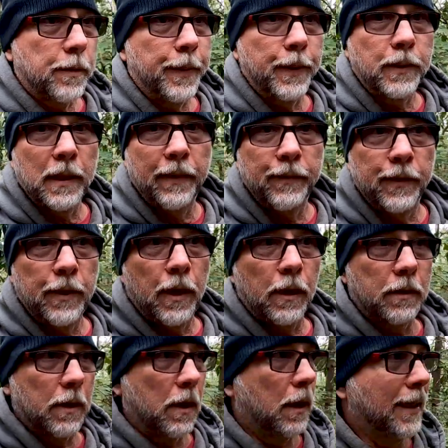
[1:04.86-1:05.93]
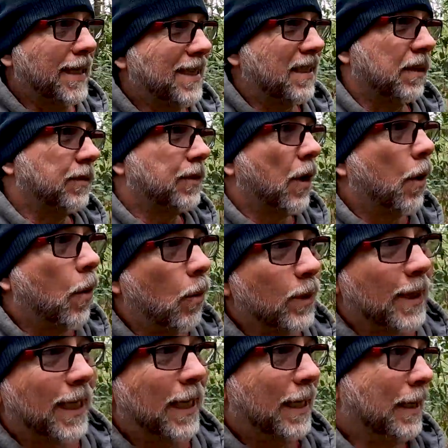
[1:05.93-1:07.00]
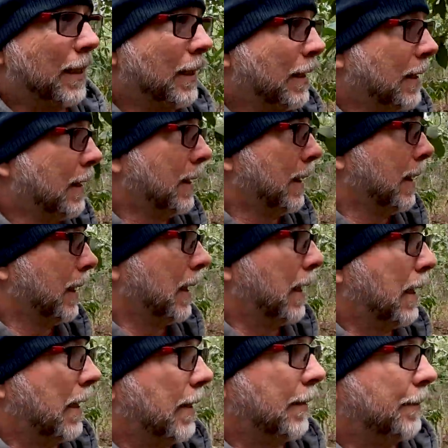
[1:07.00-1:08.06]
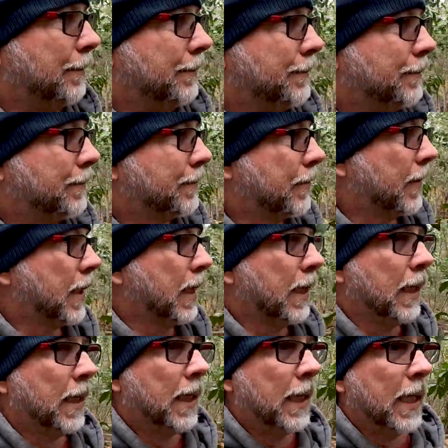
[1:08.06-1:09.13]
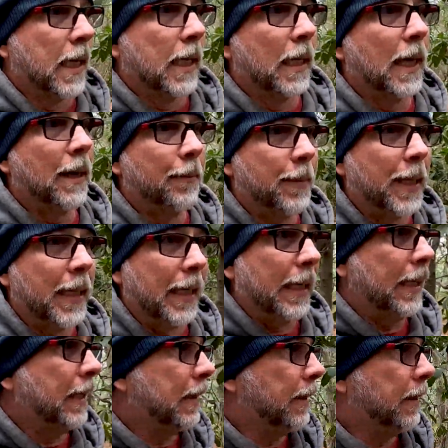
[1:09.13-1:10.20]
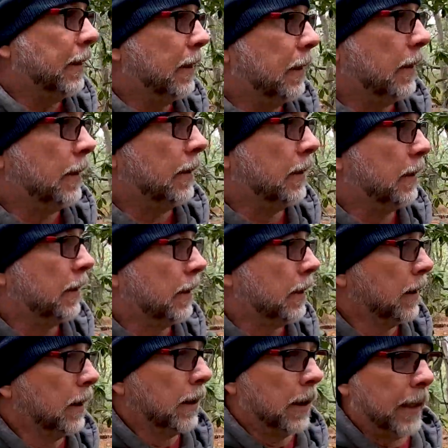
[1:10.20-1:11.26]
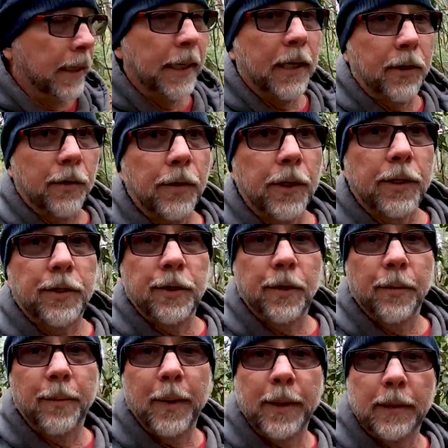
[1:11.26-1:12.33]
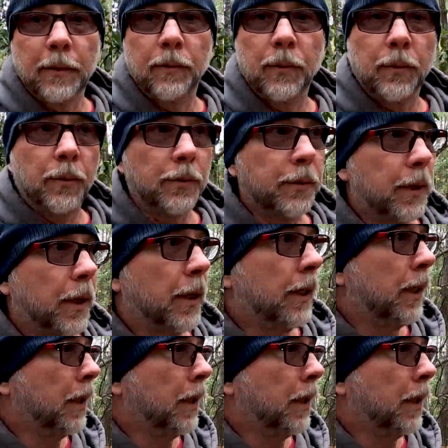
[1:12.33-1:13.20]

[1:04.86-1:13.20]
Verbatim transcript: you're supposed to have your dogs on a leash, so don't um, let me encourage you to break the rules.